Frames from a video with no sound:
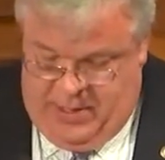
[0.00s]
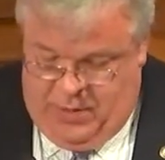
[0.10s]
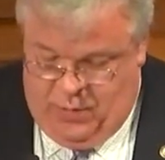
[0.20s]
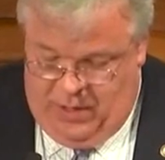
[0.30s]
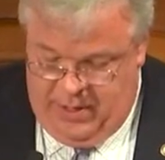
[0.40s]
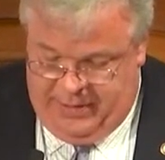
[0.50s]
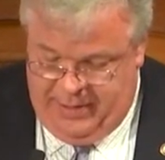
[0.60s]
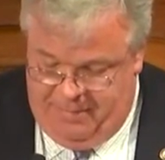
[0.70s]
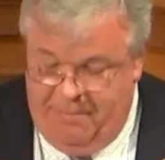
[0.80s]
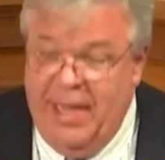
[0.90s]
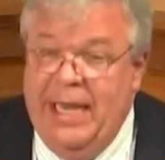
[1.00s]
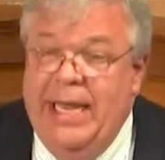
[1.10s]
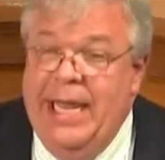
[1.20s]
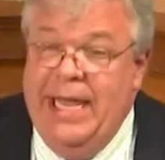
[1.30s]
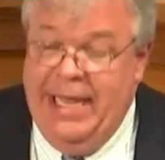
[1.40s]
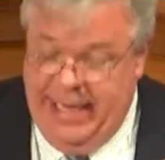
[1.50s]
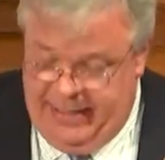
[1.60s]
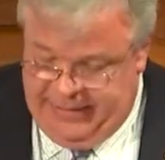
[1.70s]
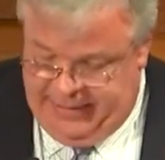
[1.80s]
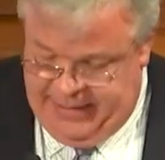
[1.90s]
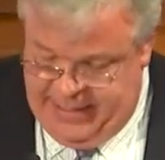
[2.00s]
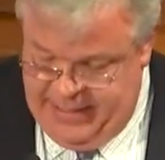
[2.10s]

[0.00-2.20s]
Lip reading: We looked at many needs,